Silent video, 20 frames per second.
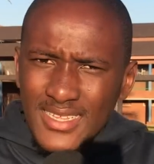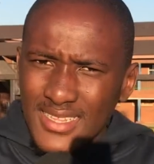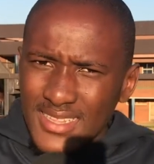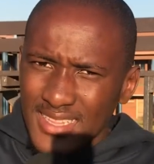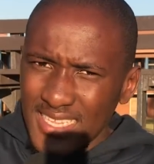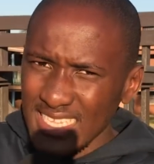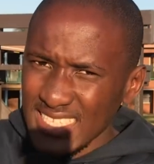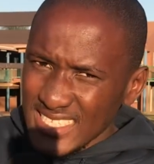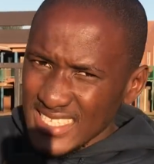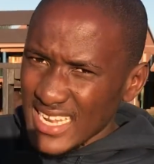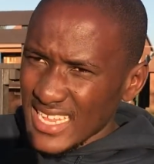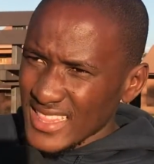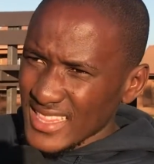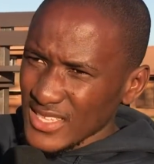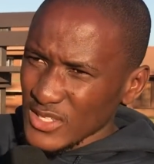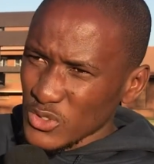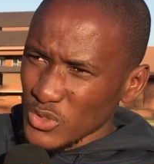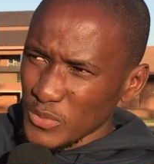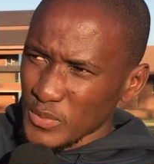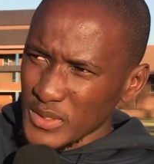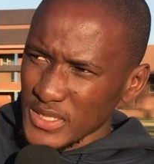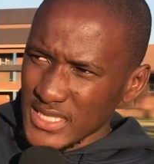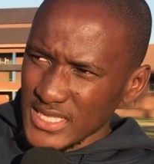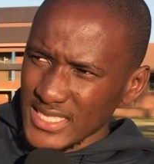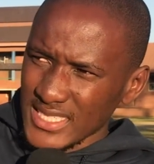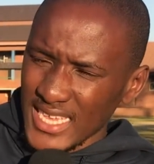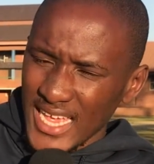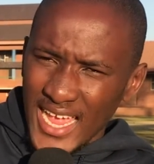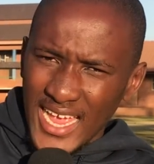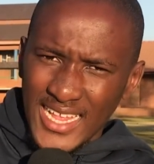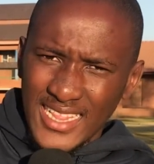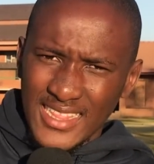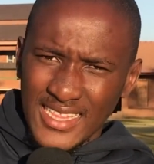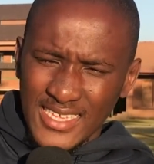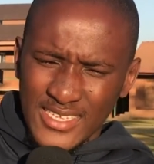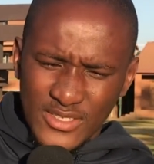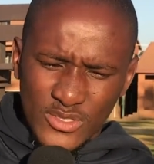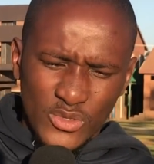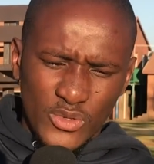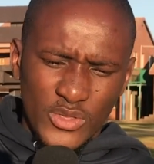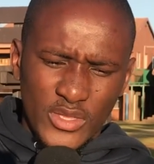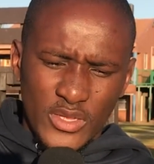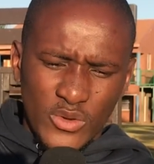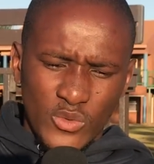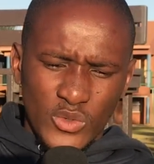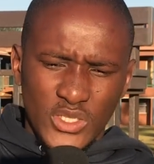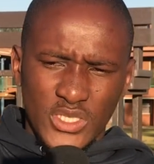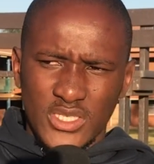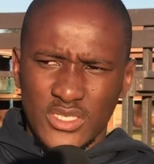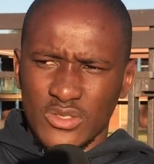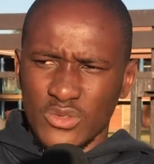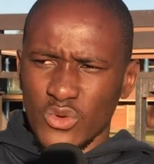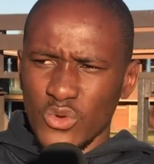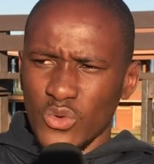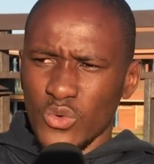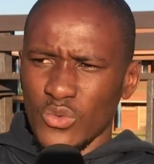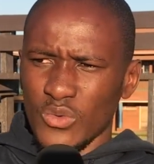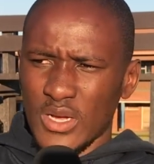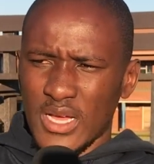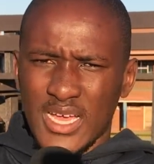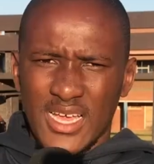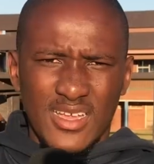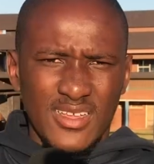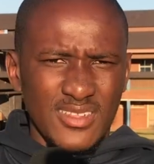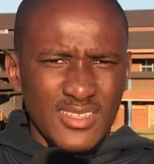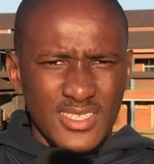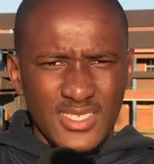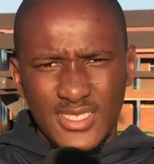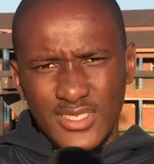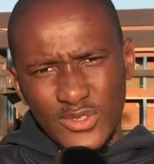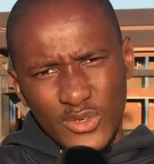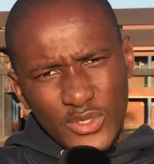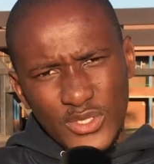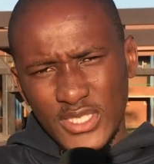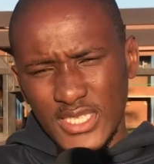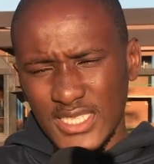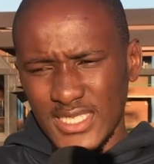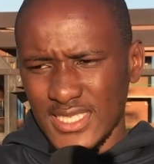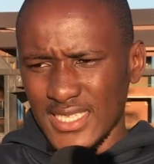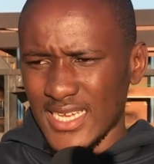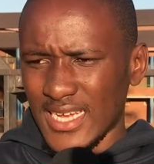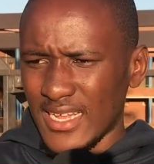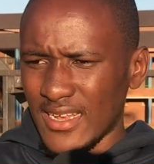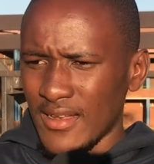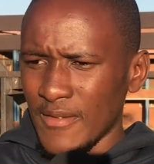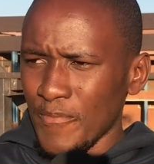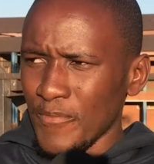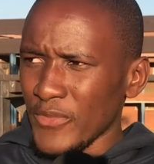there's nothing to be desired there. So then we just go, this is nonsensical.